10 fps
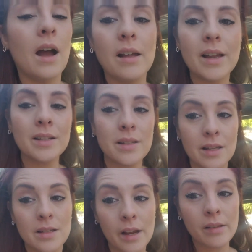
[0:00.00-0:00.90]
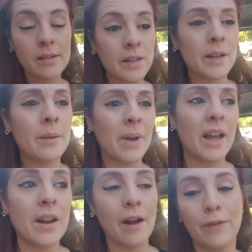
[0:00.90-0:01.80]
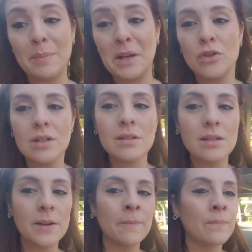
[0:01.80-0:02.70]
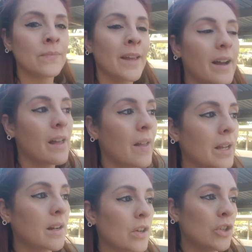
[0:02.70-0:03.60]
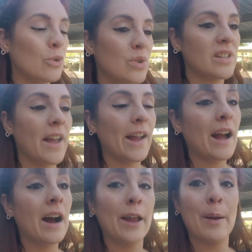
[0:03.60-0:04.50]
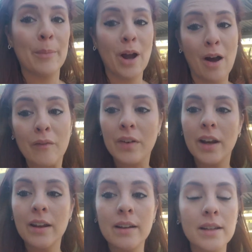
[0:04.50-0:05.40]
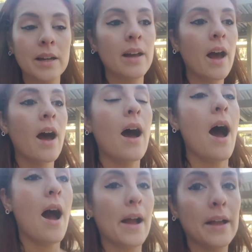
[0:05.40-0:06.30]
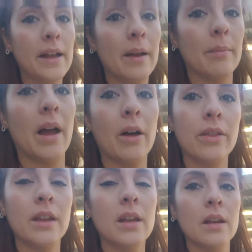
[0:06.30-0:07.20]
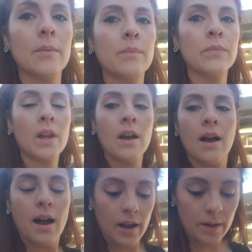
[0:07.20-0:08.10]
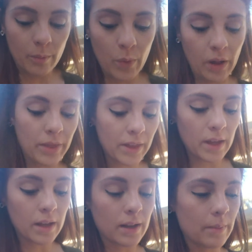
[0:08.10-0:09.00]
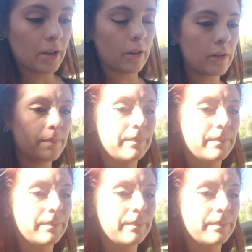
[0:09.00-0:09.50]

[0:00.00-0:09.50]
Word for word: I like to say silently in my head affirmations. I like to say, I am confident, I am healthy, I am wealthy. Come on, girl.